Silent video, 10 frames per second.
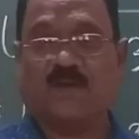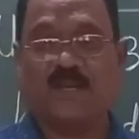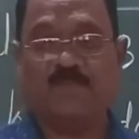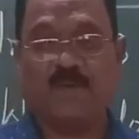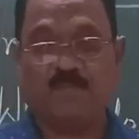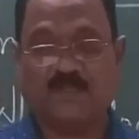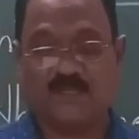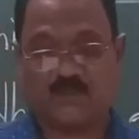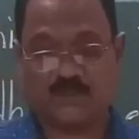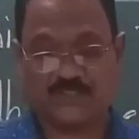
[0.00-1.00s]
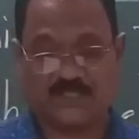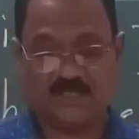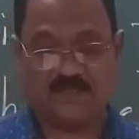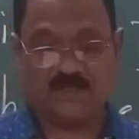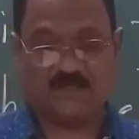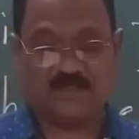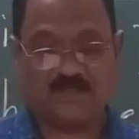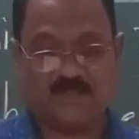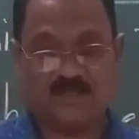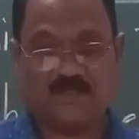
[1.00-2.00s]
remember the question.
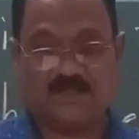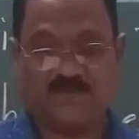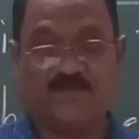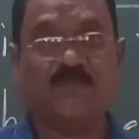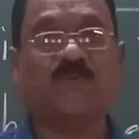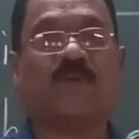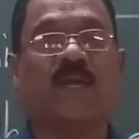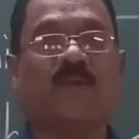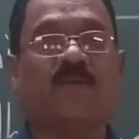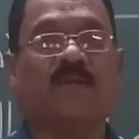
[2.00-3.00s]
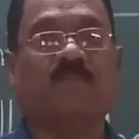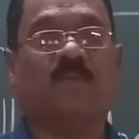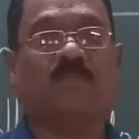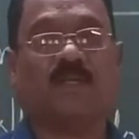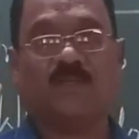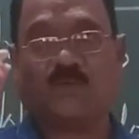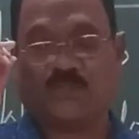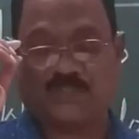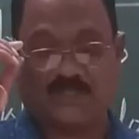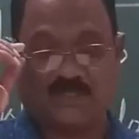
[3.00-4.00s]
If you cannot remember the
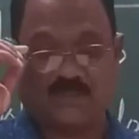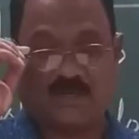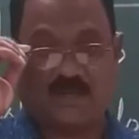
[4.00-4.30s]
question,